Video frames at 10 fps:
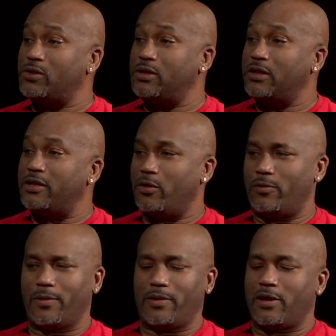Mm-hmm. You
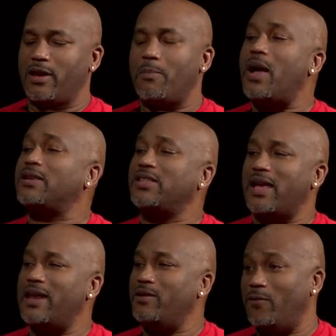know, kickboxing
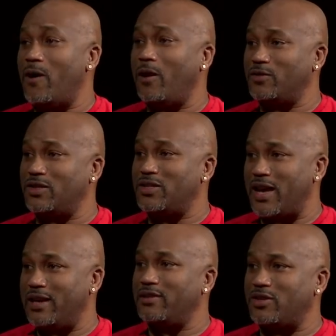had evolved since
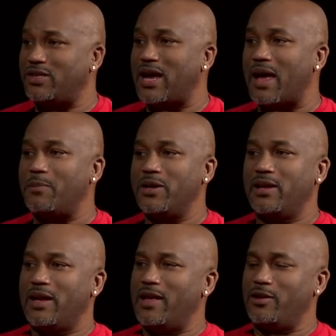I stopped, mm-hmm.